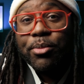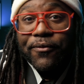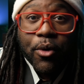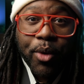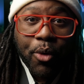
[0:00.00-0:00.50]

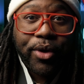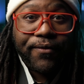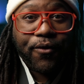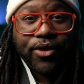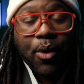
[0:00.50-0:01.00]
before we go
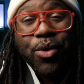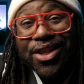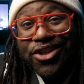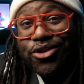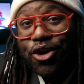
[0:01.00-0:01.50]
any further, I want
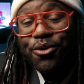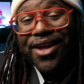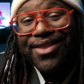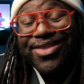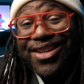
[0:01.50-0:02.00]
to let you know
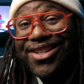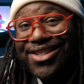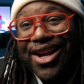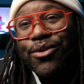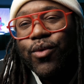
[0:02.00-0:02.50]
that this
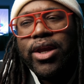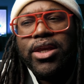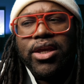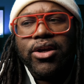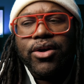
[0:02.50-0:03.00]
shot right
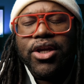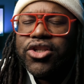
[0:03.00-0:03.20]
here